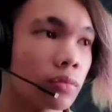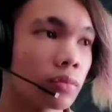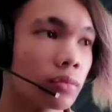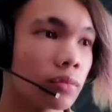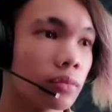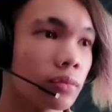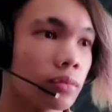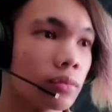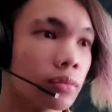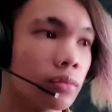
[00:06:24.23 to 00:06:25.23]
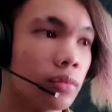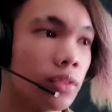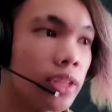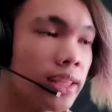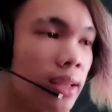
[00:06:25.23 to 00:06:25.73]
I said go.
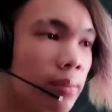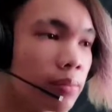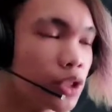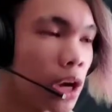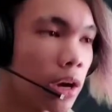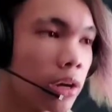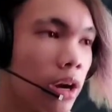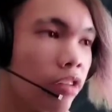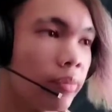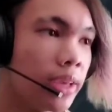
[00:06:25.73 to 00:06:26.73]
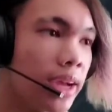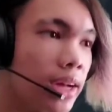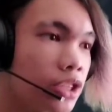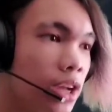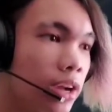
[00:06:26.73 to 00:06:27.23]
Get that shotgun off me.
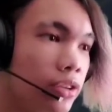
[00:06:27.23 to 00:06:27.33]
I got a